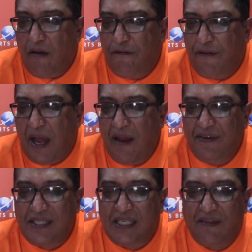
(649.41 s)

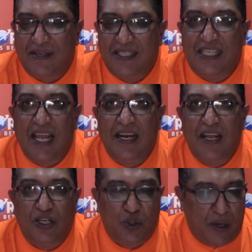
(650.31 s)
5, 7,
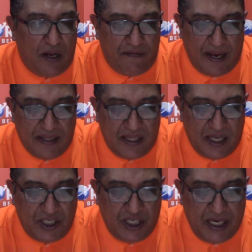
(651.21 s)
10, 12, and
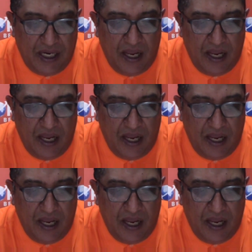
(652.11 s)
13.